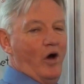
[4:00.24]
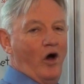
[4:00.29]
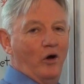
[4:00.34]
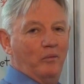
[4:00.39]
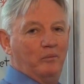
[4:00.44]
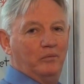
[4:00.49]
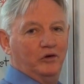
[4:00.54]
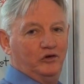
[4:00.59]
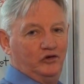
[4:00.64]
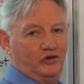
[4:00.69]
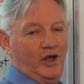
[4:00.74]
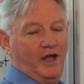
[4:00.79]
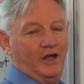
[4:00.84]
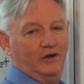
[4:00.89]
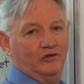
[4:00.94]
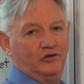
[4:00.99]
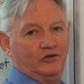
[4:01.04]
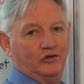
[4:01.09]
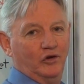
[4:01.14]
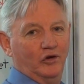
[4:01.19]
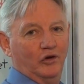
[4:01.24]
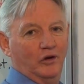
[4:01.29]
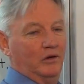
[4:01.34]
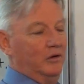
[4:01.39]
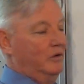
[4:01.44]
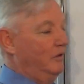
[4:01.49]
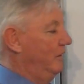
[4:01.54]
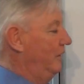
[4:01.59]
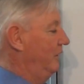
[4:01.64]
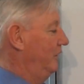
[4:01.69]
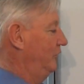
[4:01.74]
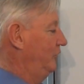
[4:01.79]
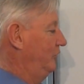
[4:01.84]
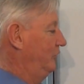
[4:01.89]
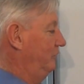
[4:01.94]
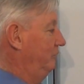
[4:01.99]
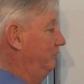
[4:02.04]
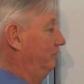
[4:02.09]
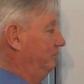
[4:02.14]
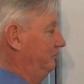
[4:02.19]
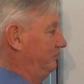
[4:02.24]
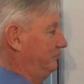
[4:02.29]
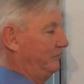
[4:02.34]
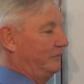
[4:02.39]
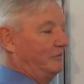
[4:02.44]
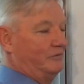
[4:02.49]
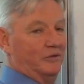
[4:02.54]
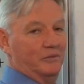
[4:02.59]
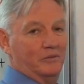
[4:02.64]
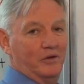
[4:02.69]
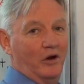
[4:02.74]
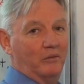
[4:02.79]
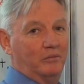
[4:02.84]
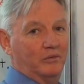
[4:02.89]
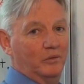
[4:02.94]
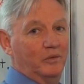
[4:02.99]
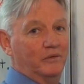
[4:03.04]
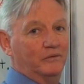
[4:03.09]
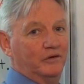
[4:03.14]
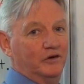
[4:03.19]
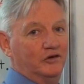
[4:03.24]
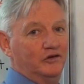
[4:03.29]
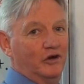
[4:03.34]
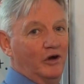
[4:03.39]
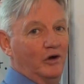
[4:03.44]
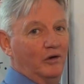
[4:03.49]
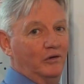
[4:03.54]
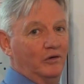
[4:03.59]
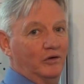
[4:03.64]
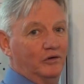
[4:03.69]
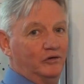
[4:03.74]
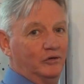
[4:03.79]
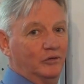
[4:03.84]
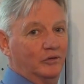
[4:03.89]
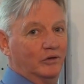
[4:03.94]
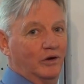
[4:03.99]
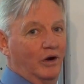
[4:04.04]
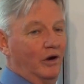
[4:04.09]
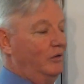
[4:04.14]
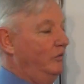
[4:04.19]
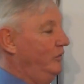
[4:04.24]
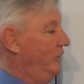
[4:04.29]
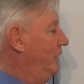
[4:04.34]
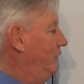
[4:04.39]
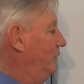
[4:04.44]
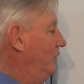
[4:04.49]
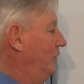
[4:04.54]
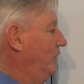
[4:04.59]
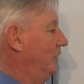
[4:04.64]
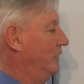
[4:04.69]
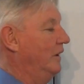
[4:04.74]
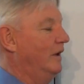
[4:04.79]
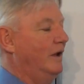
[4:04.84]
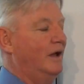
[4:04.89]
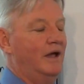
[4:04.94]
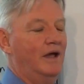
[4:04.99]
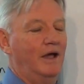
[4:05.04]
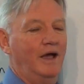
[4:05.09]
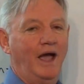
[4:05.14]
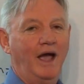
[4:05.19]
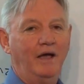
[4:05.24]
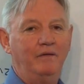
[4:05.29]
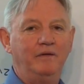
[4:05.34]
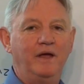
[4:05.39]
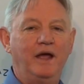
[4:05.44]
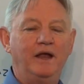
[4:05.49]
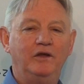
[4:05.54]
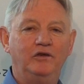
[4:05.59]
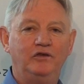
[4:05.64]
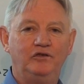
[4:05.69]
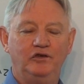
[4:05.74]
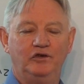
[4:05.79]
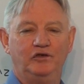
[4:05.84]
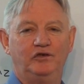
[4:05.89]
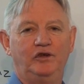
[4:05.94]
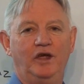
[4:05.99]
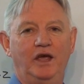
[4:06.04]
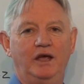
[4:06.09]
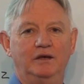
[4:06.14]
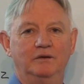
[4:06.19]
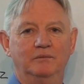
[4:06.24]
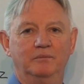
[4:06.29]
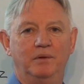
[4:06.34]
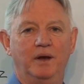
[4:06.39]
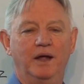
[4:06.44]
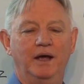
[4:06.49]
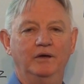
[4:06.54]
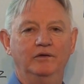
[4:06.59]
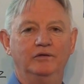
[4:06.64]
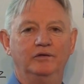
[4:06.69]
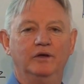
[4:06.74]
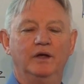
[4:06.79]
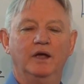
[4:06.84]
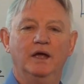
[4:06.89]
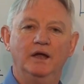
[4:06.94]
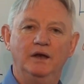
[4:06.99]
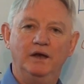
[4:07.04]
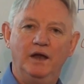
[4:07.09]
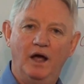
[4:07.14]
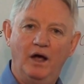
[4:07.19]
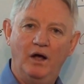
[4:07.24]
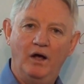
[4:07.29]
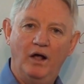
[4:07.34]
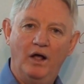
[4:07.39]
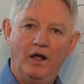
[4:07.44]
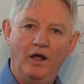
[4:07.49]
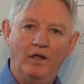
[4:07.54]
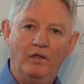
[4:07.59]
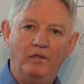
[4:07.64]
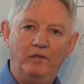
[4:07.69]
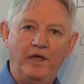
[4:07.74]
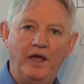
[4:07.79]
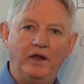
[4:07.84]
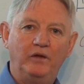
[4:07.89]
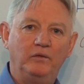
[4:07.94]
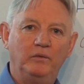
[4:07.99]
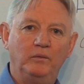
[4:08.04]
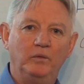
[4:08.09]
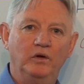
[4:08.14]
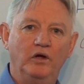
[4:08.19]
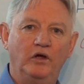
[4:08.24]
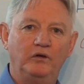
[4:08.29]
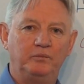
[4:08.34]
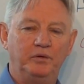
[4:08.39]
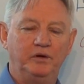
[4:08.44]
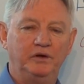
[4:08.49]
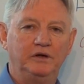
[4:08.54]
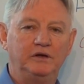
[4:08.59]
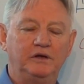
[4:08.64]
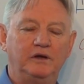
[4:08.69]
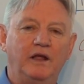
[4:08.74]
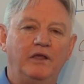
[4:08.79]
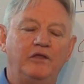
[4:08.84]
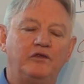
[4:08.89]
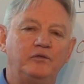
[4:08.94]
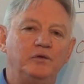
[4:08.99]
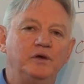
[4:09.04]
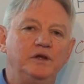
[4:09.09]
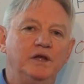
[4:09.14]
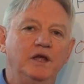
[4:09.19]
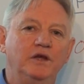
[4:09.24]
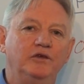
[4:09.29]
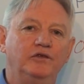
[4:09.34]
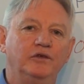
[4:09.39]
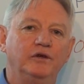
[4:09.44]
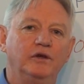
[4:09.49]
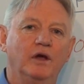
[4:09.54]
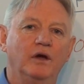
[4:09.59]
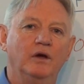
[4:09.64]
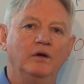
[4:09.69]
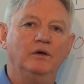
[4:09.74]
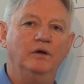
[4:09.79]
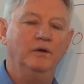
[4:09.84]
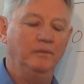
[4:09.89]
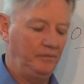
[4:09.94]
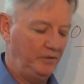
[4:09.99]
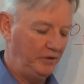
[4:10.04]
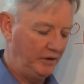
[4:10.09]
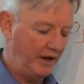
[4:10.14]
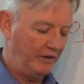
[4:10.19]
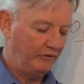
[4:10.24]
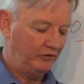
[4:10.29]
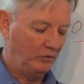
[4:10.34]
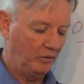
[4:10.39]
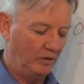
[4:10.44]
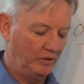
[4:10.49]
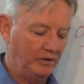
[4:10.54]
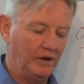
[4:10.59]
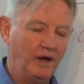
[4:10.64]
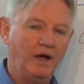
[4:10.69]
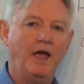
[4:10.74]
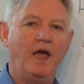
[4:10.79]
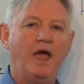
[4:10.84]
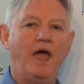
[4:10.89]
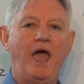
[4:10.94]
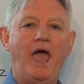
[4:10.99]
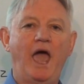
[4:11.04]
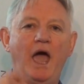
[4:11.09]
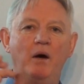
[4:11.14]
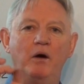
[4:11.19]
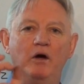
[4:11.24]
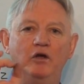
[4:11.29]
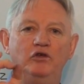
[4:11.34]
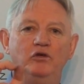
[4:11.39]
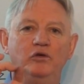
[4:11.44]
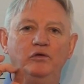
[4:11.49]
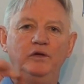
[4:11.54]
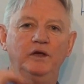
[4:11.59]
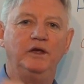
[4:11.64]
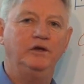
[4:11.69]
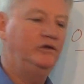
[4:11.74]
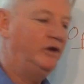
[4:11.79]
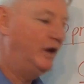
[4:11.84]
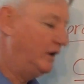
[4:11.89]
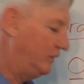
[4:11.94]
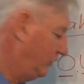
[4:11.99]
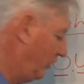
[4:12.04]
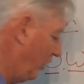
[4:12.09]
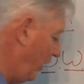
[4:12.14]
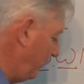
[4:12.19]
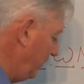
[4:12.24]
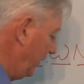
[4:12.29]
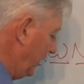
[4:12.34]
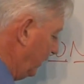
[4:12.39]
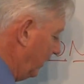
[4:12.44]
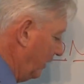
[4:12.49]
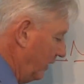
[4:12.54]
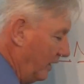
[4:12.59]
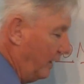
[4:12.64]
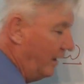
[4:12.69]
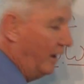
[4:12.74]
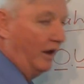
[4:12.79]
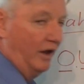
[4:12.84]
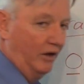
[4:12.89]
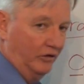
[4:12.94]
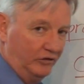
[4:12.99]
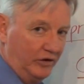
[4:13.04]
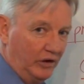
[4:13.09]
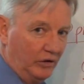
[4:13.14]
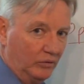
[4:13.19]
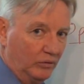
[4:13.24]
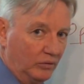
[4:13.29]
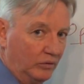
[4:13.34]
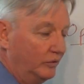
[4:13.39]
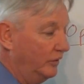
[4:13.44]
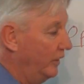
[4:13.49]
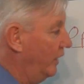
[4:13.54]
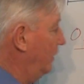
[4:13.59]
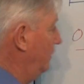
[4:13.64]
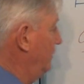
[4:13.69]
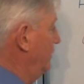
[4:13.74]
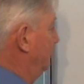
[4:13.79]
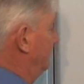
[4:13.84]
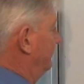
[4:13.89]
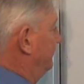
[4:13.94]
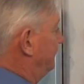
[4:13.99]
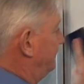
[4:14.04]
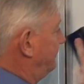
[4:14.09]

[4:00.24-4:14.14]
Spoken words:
Oprah changed her from the Oprah Winfrey Show to her own network. And that has just taken place. Now, that when I was predicted that 3 years ago, you have to wonder how I knew the exact timing. Is that all? No.